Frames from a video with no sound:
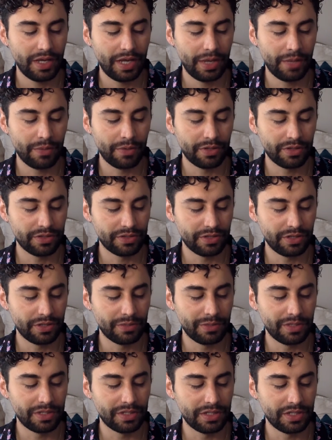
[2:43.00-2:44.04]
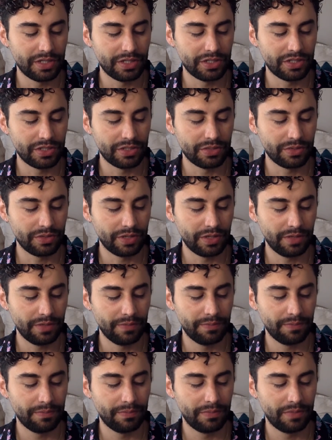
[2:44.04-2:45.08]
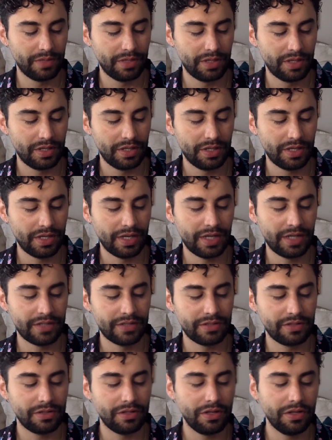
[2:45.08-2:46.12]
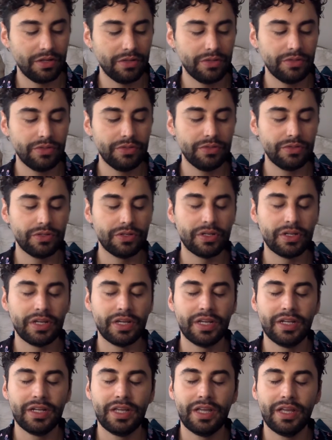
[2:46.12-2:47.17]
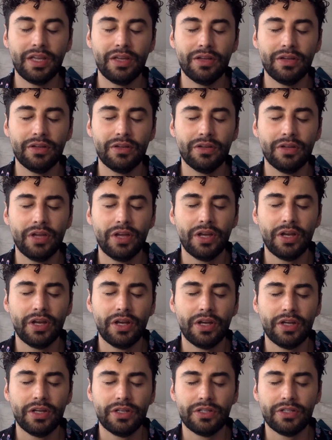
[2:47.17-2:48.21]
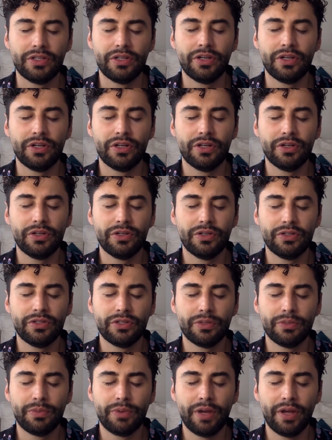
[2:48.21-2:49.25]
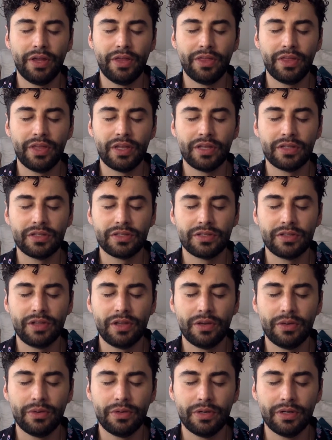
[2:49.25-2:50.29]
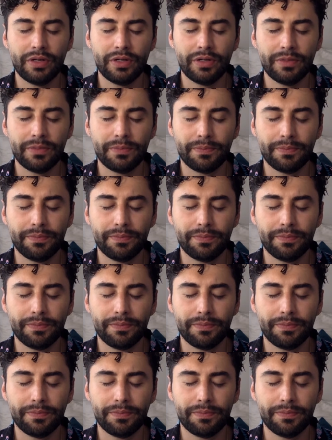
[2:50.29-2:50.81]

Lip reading: and we're going to start a meditation. Okay? Eyes closed, you're going to inhale. You're going to notice your breath getting slower.